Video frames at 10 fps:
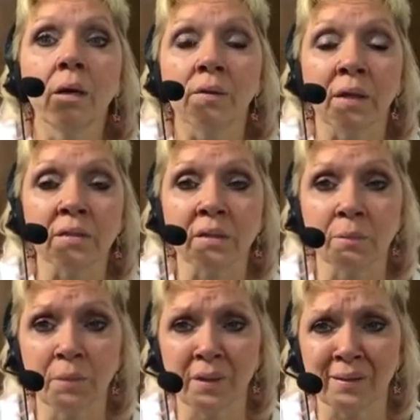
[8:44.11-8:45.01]
things
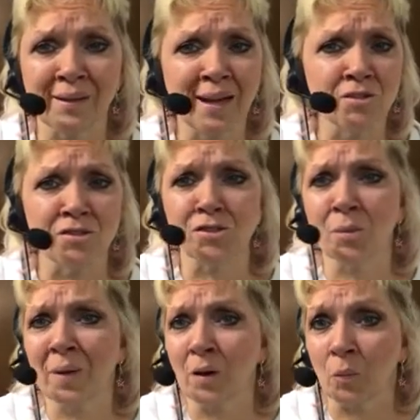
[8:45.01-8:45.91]
can be contagious no
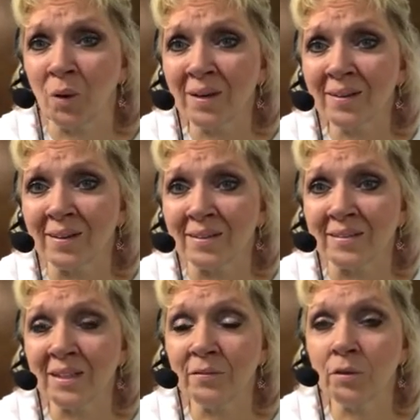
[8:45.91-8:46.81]
matter what it
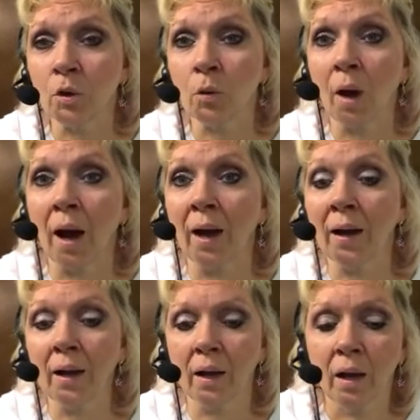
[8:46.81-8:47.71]
is even though
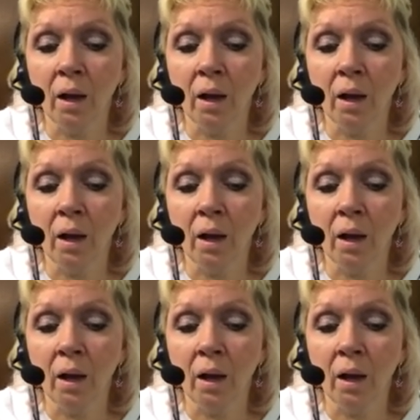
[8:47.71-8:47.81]
i